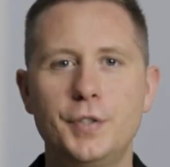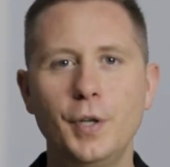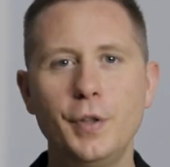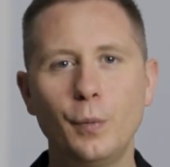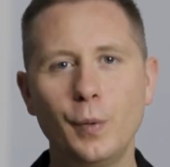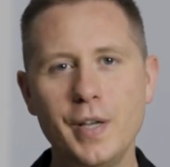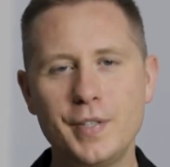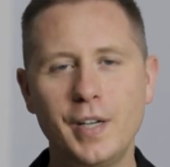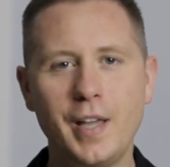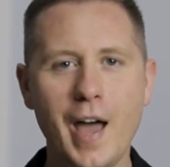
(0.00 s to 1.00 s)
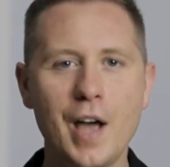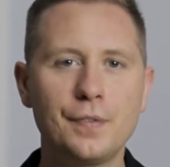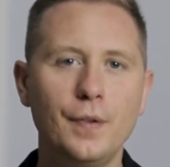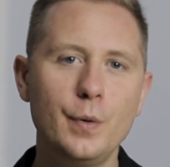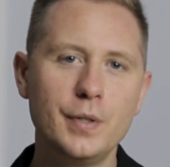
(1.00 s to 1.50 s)
So the reason cash
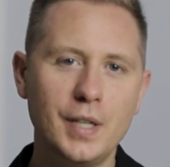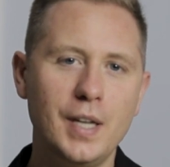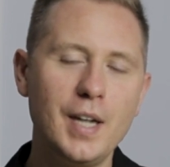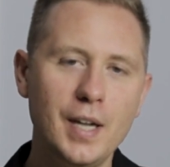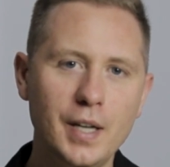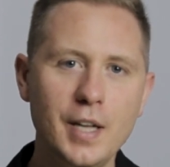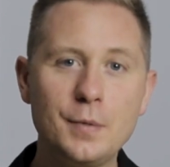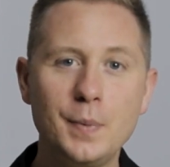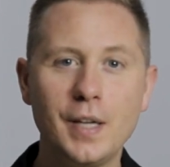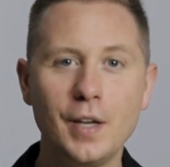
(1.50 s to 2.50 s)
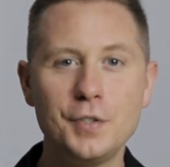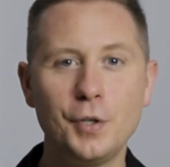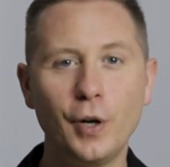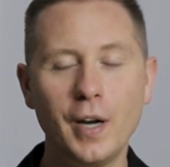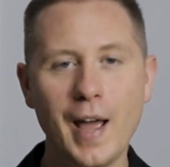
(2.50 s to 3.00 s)
flow is king is because
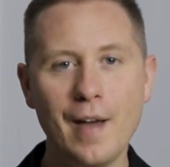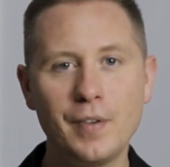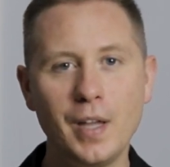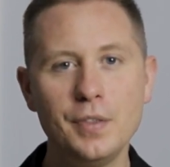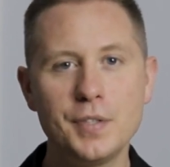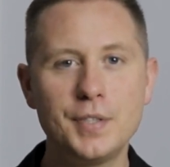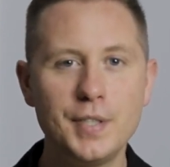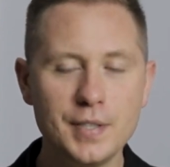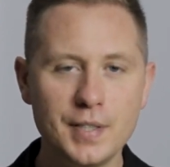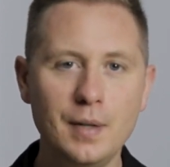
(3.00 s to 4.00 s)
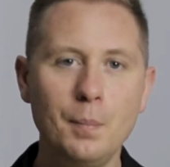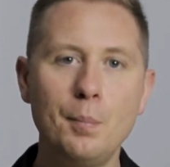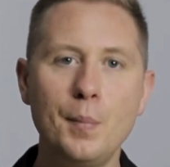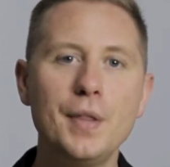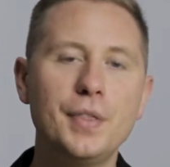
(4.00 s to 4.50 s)
you're going to have consistent
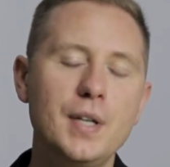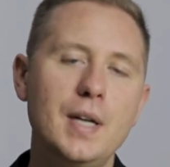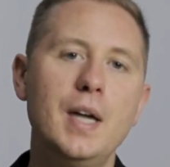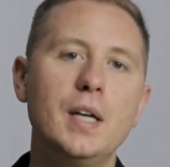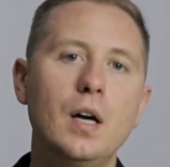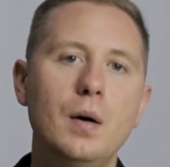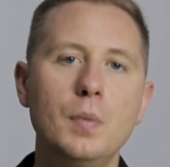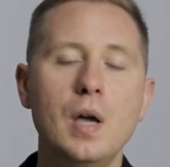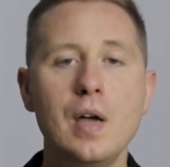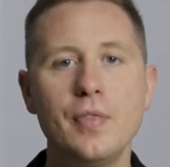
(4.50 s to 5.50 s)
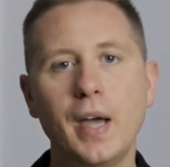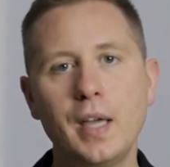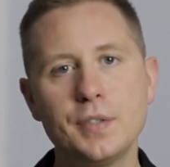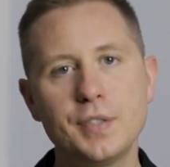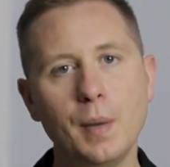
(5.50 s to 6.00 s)
monthly income that
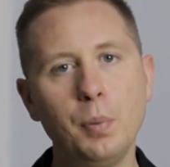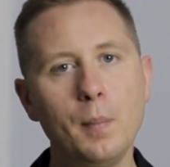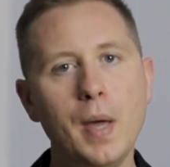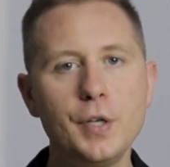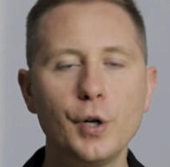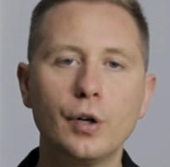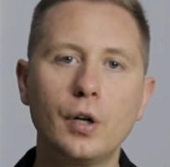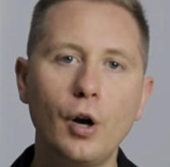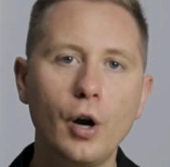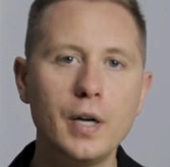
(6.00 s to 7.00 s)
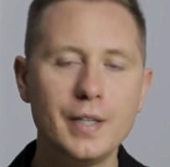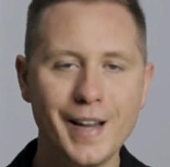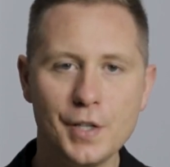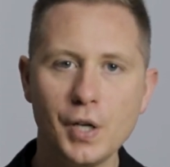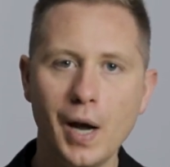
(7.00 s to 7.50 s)
can supplement your current
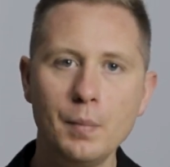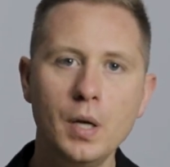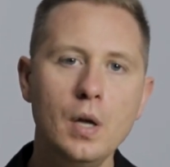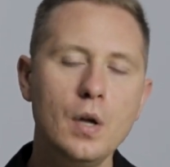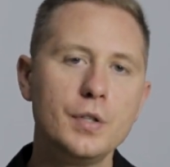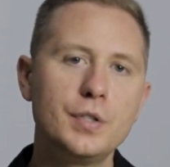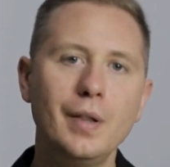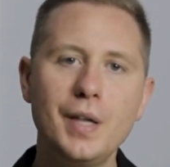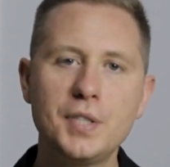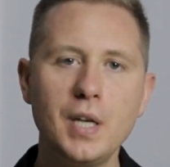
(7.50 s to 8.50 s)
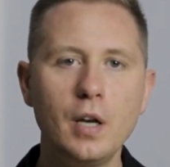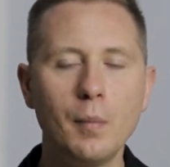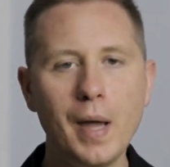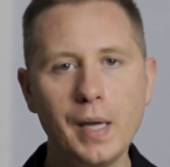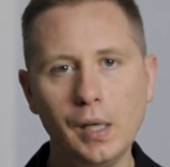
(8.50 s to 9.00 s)
day job. So let's say
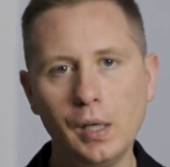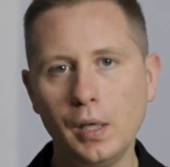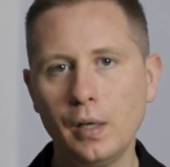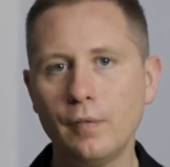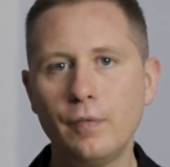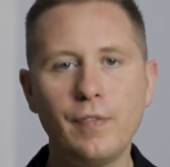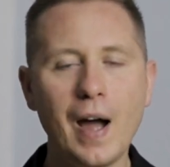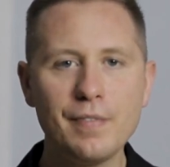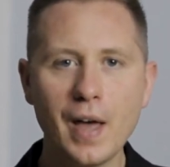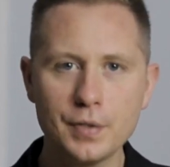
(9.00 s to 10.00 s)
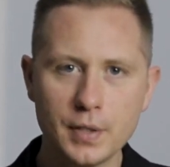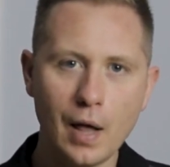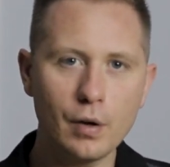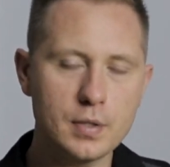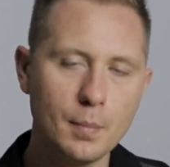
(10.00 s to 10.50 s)
you're making
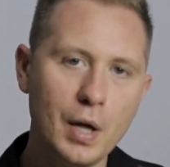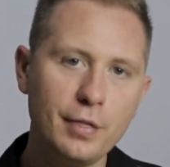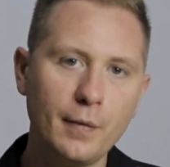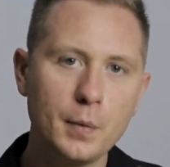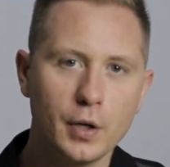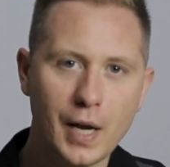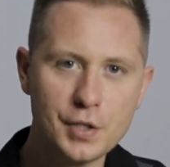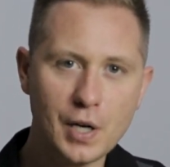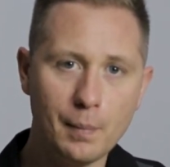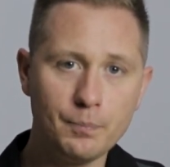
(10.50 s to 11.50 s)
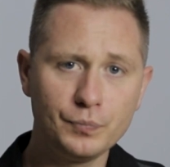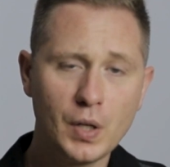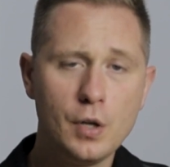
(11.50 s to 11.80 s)
$5,000 a month from your day job,